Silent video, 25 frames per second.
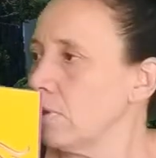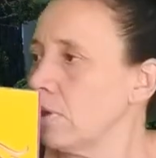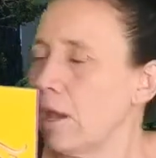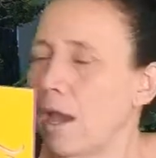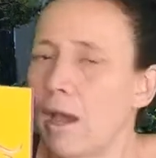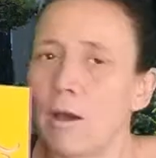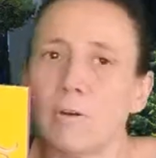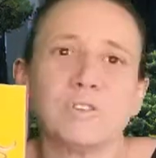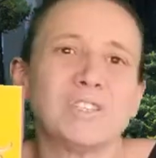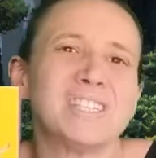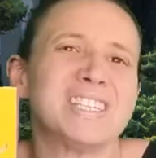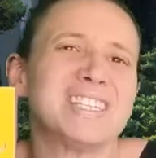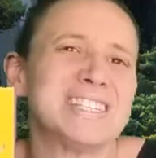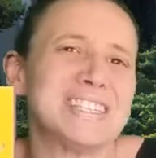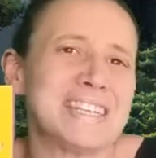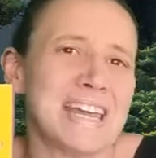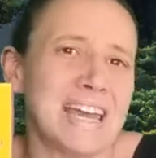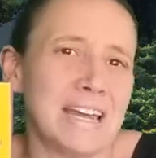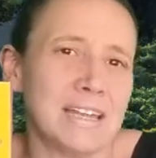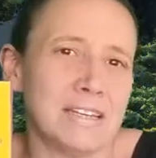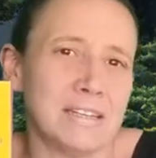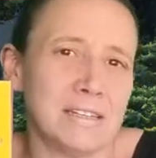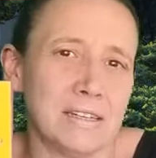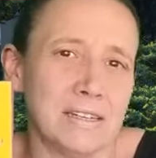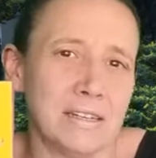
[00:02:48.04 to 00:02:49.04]

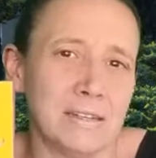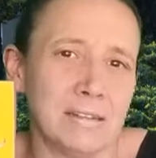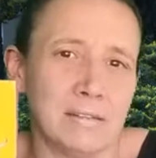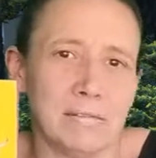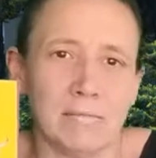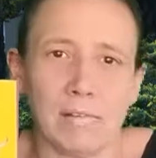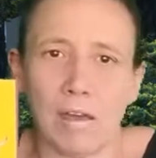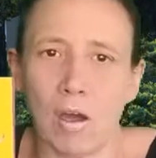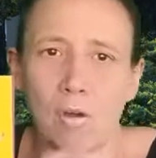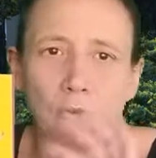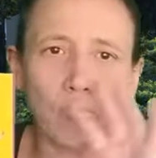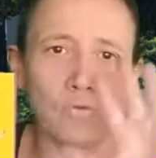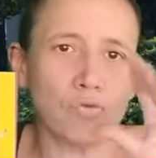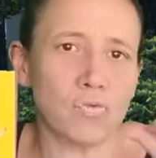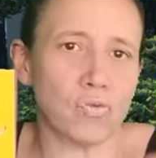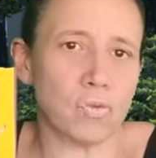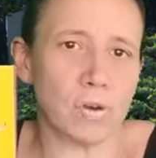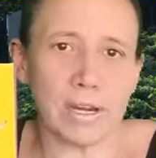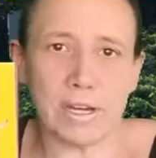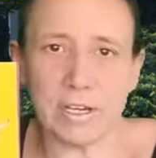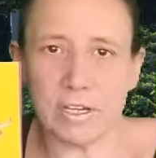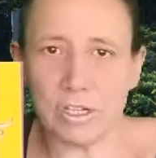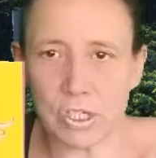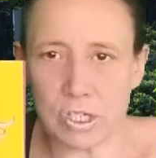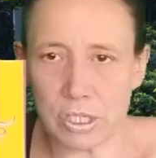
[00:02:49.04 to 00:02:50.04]
Outstanding.
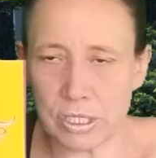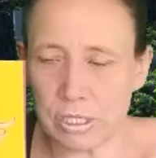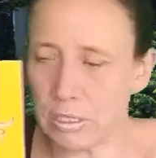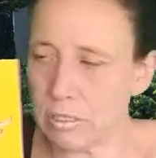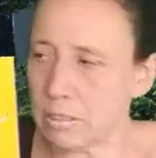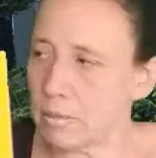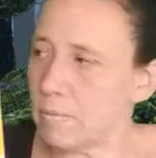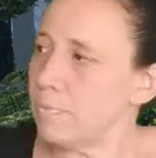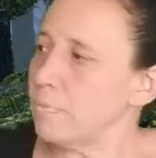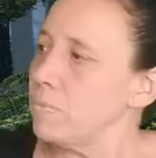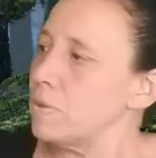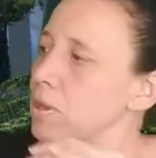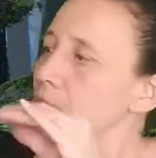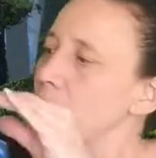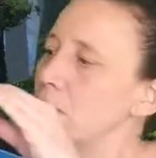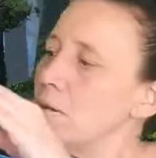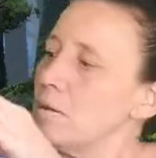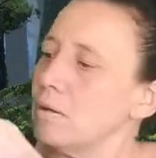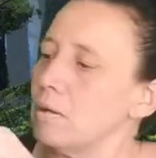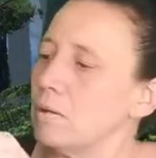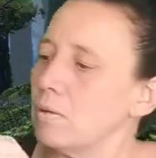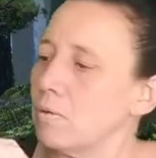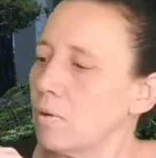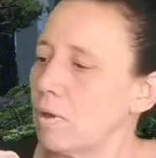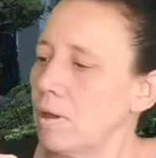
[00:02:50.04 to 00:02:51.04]
Outrageous.
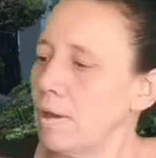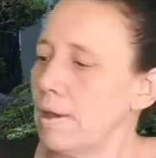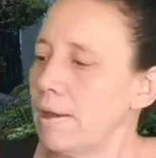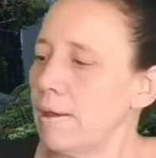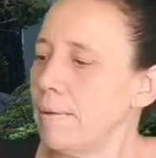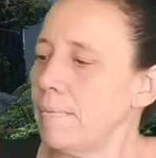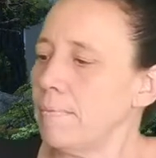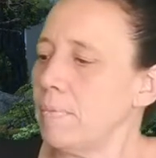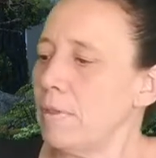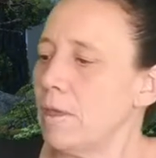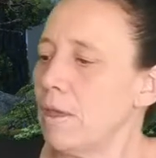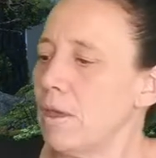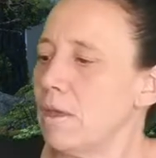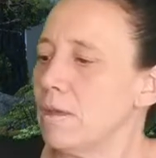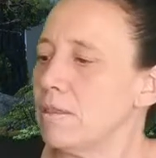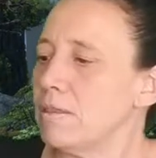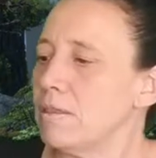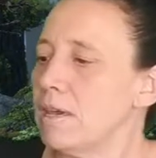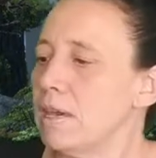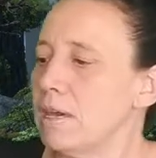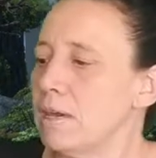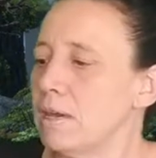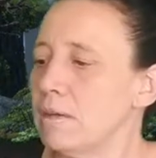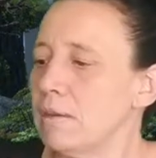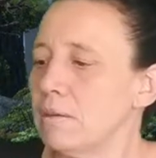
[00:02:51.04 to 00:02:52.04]
Okay.
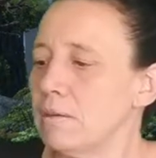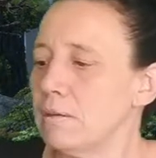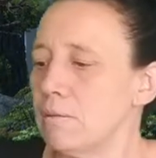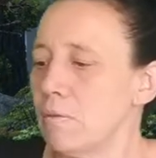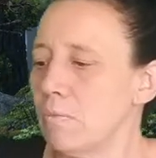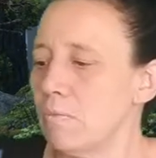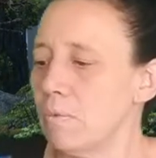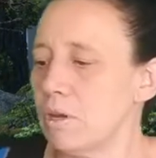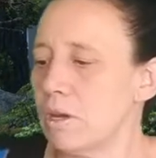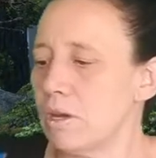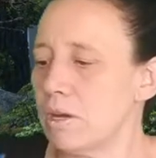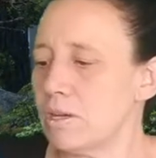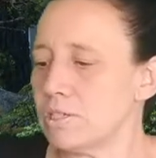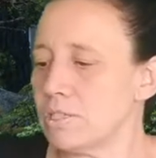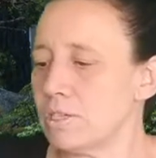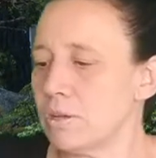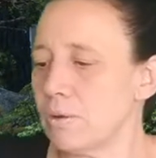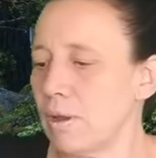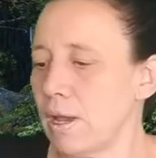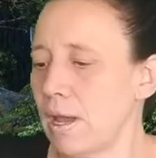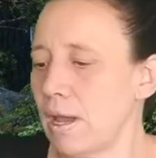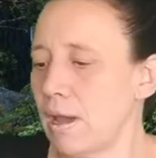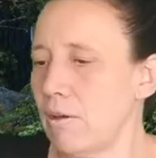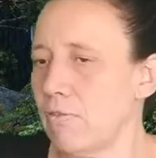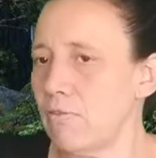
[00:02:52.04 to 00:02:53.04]
Then we also
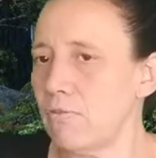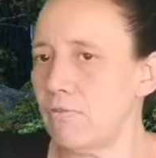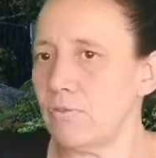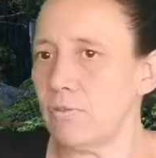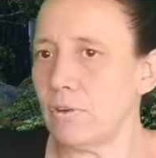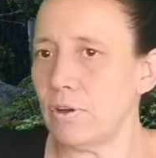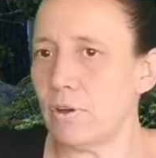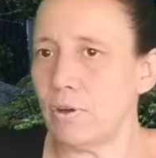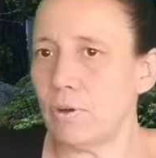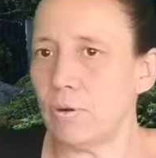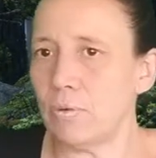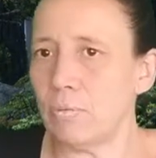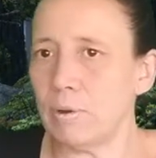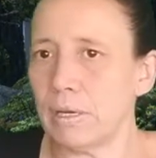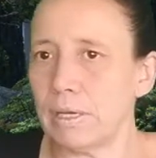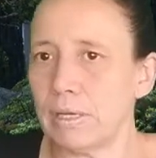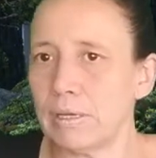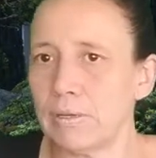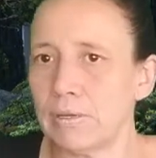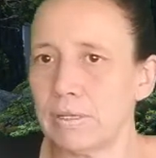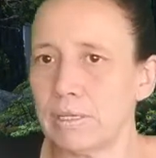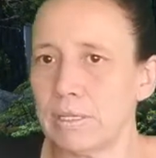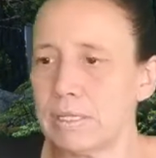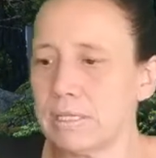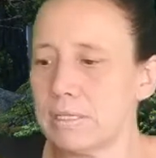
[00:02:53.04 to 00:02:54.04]
have, oh my
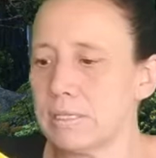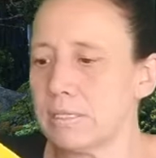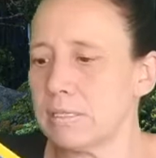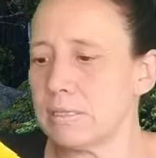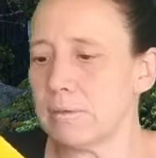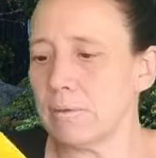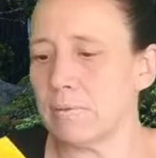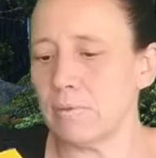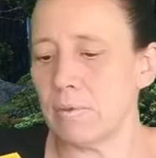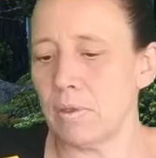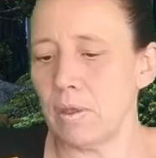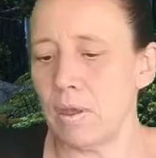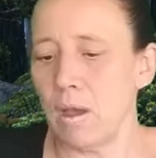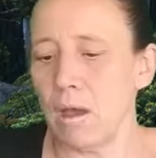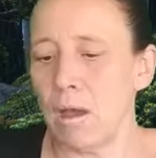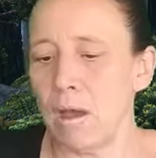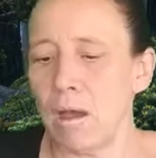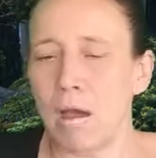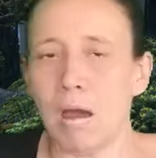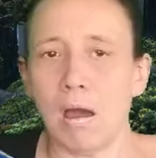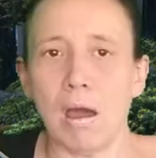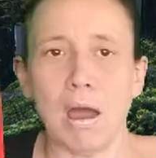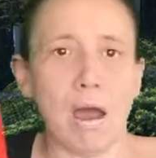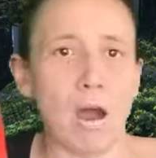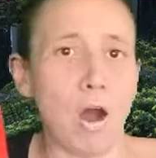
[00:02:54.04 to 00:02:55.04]
goodness.
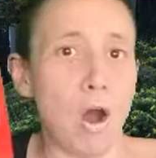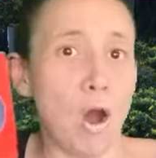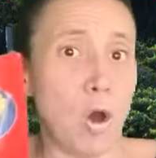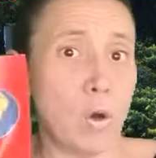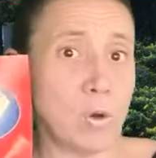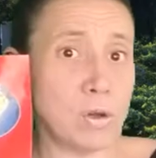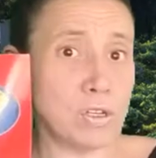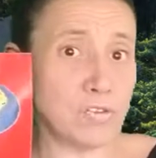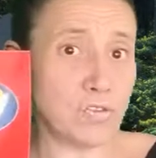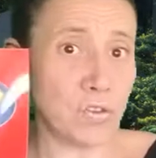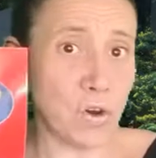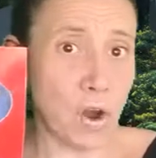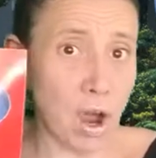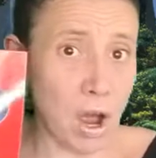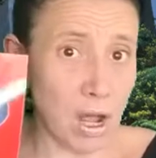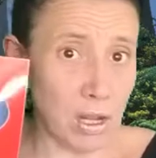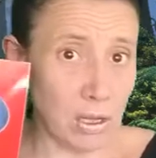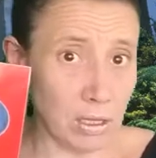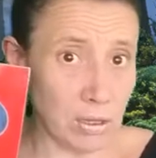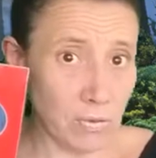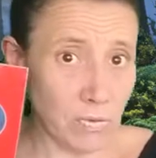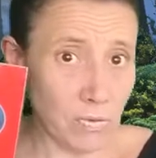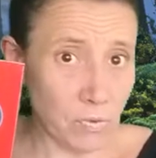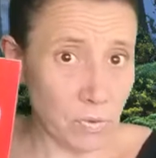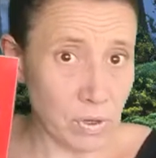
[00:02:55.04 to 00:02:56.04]
Oh, it's for
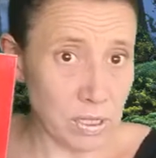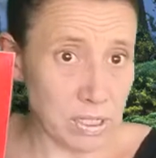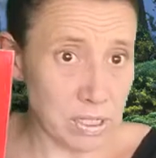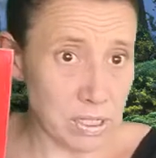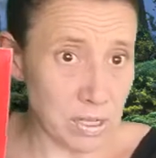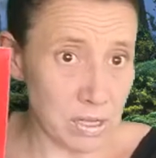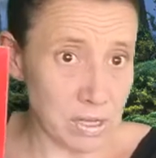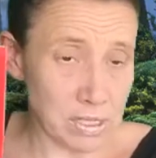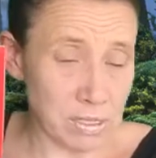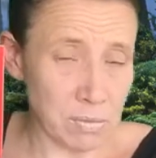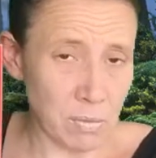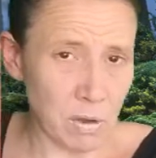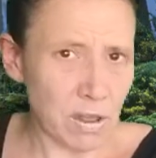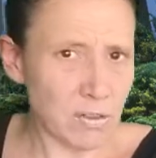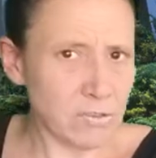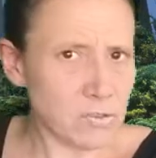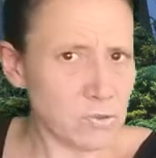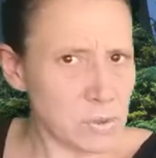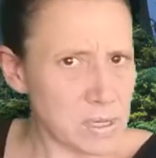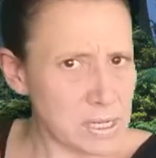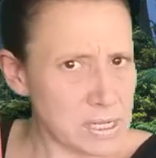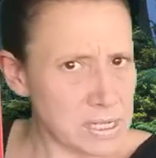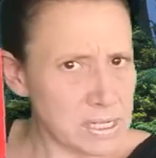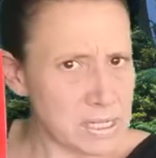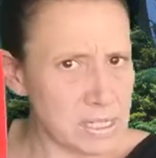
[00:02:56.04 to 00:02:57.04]
Olive. We saw some olives.
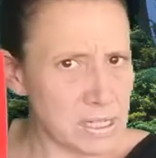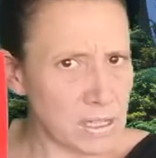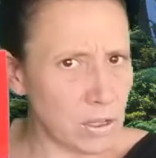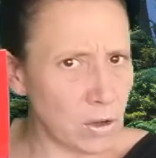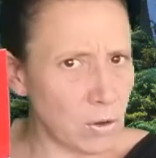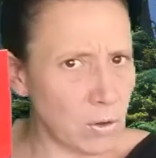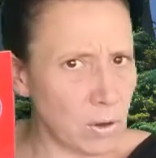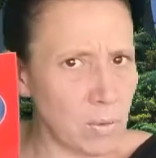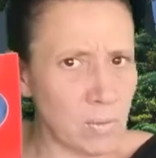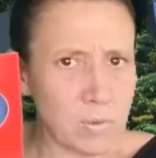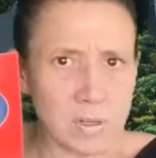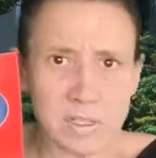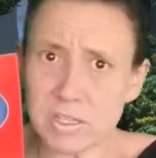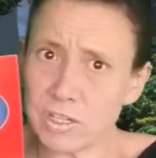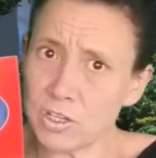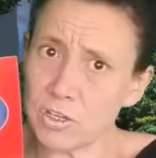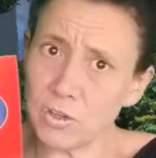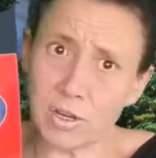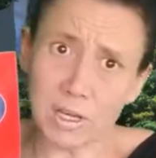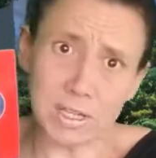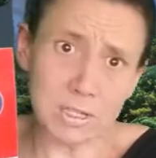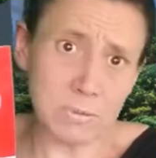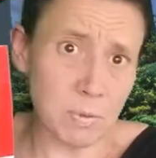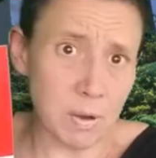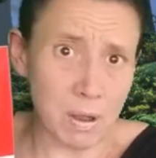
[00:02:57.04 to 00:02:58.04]
We didn't see the green ones, and you
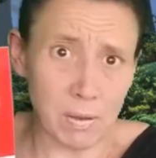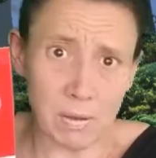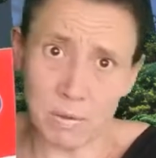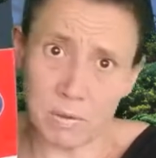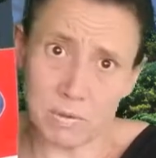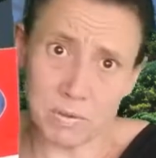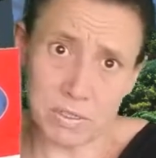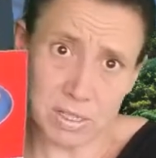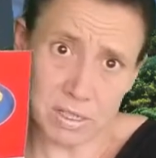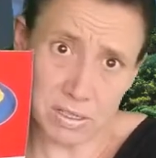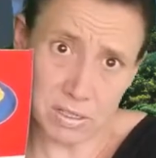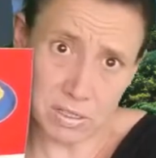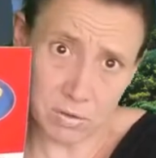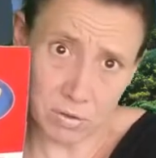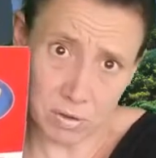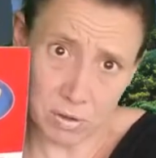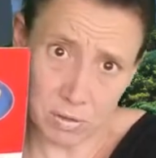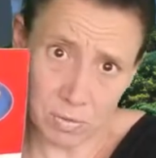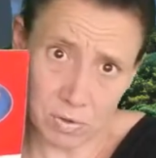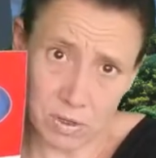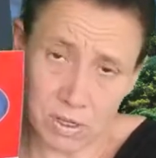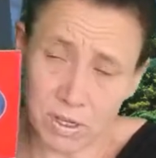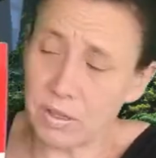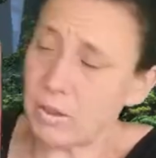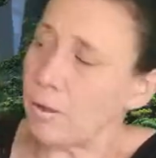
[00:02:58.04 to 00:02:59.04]
guys probably won't see this green
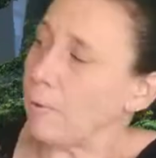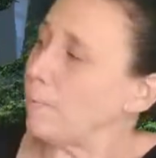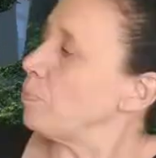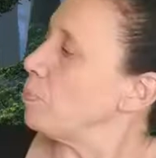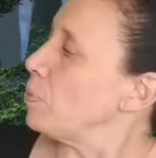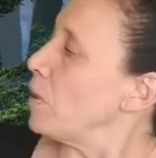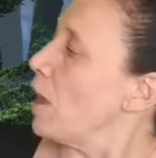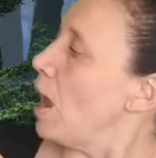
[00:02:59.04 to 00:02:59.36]
one either.